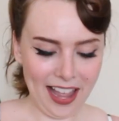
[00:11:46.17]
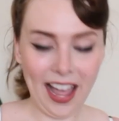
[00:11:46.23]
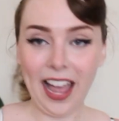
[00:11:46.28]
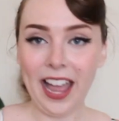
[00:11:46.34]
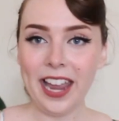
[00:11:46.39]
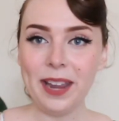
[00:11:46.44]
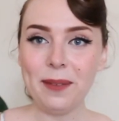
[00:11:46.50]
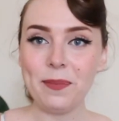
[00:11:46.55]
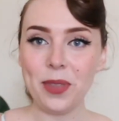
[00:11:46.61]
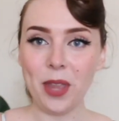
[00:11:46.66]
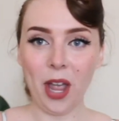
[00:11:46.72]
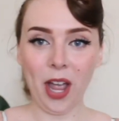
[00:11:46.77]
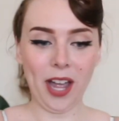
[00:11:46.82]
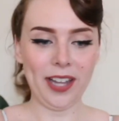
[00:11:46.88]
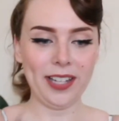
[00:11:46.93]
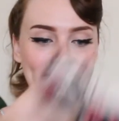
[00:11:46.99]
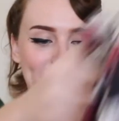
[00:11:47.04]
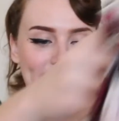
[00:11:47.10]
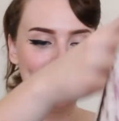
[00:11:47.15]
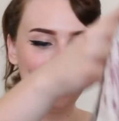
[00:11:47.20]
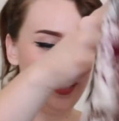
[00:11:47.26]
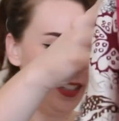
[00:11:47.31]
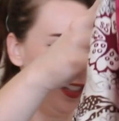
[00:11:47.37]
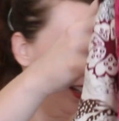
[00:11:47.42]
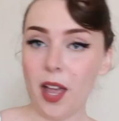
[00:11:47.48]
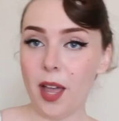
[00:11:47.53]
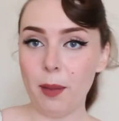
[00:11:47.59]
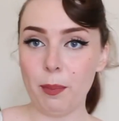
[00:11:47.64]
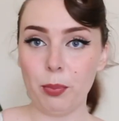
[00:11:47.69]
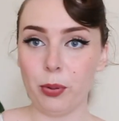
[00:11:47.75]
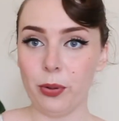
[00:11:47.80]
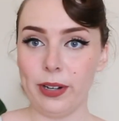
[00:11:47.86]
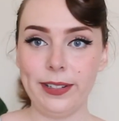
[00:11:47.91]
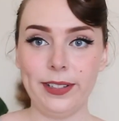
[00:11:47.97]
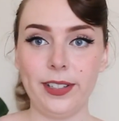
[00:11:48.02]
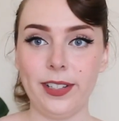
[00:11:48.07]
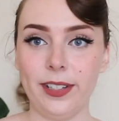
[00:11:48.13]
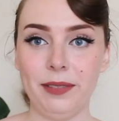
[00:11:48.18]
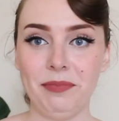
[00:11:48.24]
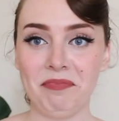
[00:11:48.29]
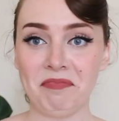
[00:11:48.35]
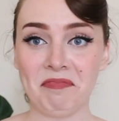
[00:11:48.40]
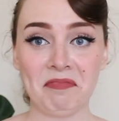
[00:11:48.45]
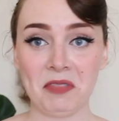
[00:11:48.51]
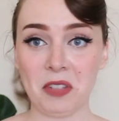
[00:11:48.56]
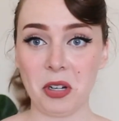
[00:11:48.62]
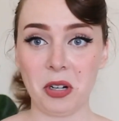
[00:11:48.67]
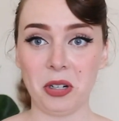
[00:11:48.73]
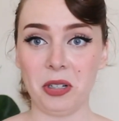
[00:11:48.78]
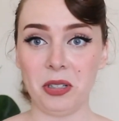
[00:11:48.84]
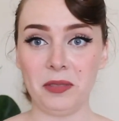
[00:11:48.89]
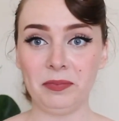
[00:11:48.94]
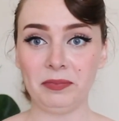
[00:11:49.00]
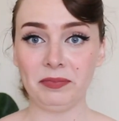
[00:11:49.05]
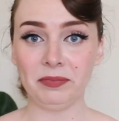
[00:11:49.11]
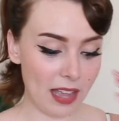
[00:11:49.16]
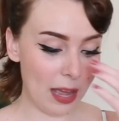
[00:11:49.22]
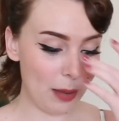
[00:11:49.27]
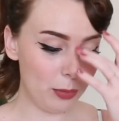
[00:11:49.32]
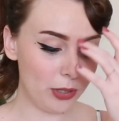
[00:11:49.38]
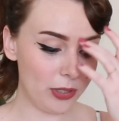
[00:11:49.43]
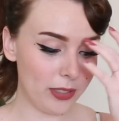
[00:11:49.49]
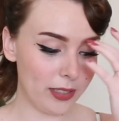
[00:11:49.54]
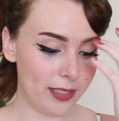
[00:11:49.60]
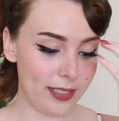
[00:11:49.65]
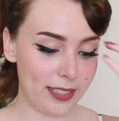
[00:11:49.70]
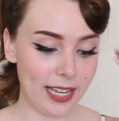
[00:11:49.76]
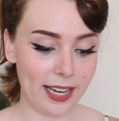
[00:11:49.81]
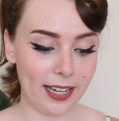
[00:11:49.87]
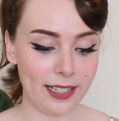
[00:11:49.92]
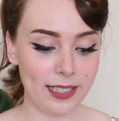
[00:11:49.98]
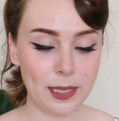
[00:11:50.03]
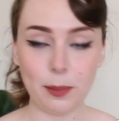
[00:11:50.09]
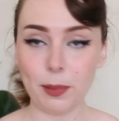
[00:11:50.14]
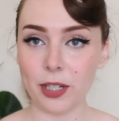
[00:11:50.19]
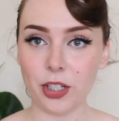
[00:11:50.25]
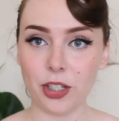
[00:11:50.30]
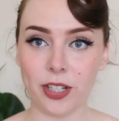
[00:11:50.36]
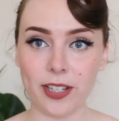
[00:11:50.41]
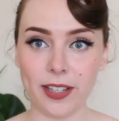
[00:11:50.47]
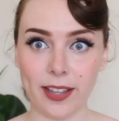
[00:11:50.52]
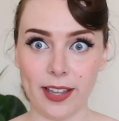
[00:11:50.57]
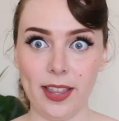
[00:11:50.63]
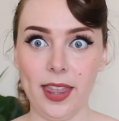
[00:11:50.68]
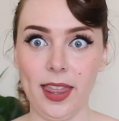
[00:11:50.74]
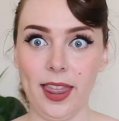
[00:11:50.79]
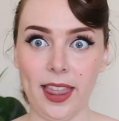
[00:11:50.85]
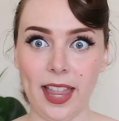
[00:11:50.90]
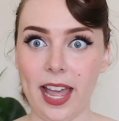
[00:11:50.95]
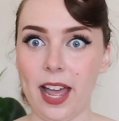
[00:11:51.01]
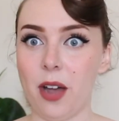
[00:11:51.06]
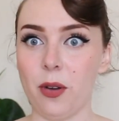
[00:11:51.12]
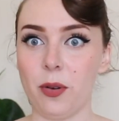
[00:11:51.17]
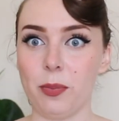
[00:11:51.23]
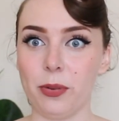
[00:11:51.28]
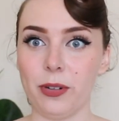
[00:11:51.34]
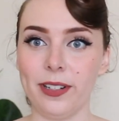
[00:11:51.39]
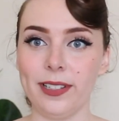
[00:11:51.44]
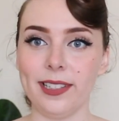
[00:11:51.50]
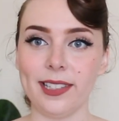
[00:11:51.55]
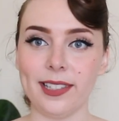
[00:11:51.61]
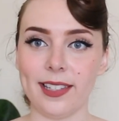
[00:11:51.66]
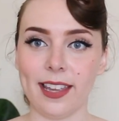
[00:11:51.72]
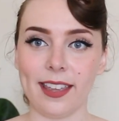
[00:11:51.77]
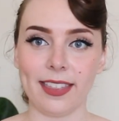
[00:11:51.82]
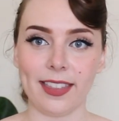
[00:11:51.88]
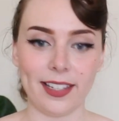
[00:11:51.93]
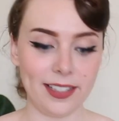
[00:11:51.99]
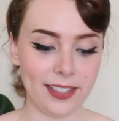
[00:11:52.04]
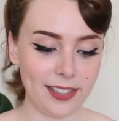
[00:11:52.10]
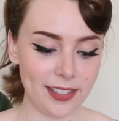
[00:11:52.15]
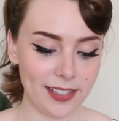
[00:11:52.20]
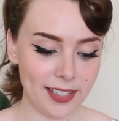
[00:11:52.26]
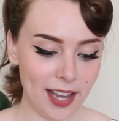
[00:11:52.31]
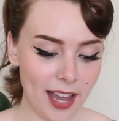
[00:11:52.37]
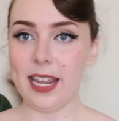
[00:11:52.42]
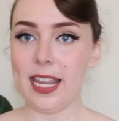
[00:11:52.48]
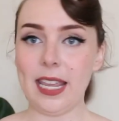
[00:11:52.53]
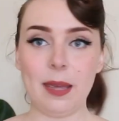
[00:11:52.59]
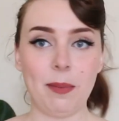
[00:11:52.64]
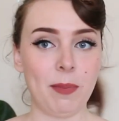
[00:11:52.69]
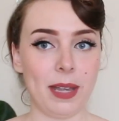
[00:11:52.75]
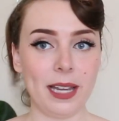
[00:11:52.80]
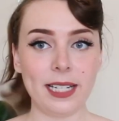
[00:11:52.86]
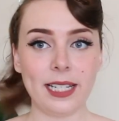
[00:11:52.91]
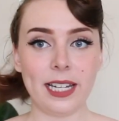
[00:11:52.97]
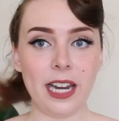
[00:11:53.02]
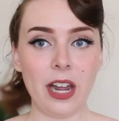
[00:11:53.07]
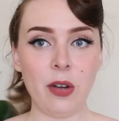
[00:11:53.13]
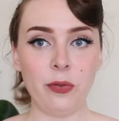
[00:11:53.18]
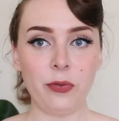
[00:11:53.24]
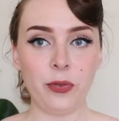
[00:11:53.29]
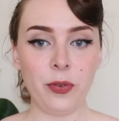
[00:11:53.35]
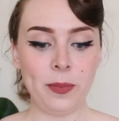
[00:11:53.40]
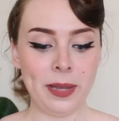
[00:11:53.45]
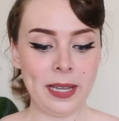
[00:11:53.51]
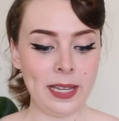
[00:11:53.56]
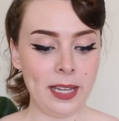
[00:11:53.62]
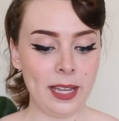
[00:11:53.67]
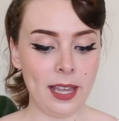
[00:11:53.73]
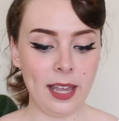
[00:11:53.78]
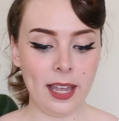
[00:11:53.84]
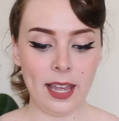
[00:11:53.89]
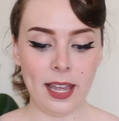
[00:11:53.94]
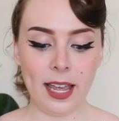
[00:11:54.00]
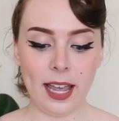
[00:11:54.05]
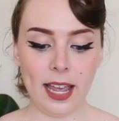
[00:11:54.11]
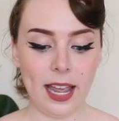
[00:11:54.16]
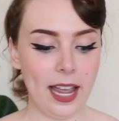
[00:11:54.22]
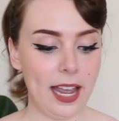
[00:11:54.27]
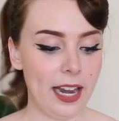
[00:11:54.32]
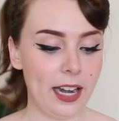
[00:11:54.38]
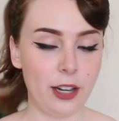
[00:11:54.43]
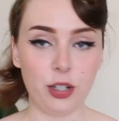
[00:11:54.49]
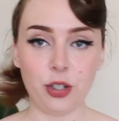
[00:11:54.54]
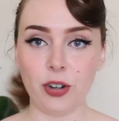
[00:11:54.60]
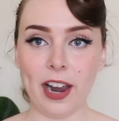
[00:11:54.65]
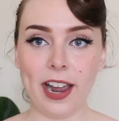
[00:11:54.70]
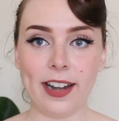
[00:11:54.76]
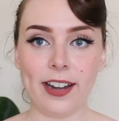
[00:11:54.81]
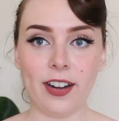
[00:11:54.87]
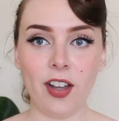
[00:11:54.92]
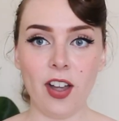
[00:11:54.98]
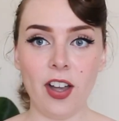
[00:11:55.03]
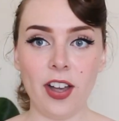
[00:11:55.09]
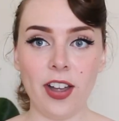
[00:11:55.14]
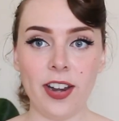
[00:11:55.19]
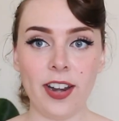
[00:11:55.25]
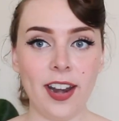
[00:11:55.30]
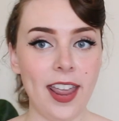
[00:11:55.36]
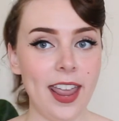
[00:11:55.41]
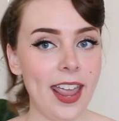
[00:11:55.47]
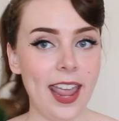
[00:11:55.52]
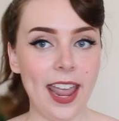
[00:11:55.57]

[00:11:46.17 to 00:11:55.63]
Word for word: I am not a print girl. I'm just gonna say it, especially like loud prints like this. He picked it out for me and I tried it on